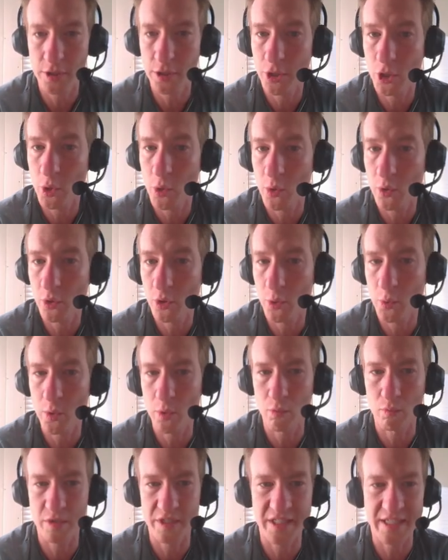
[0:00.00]
the
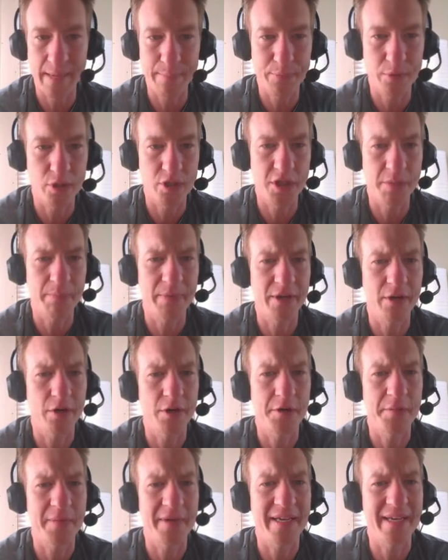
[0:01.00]
quote-unquote receptors
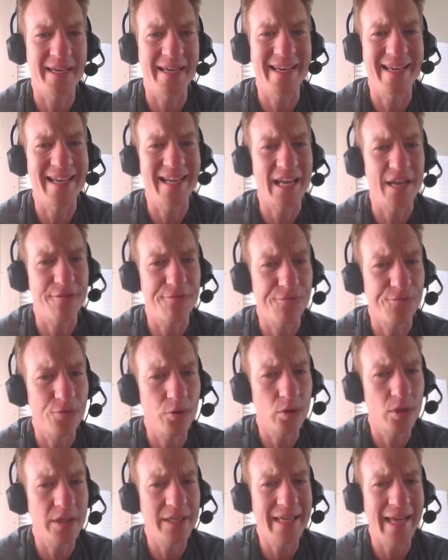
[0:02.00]
appeared to be in a
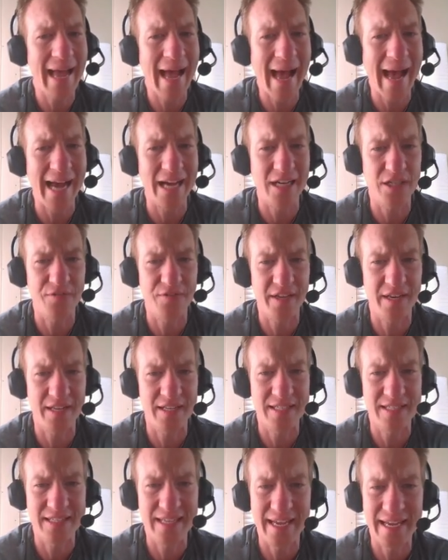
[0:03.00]
fully
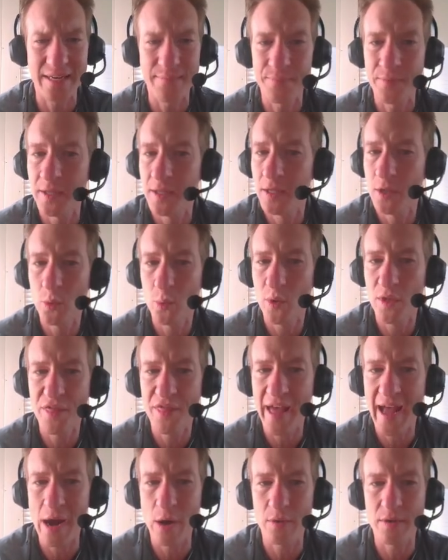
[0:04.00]
activated state
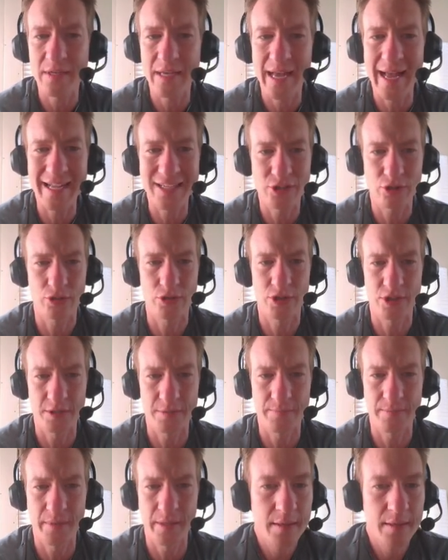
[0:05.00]
without estrogen.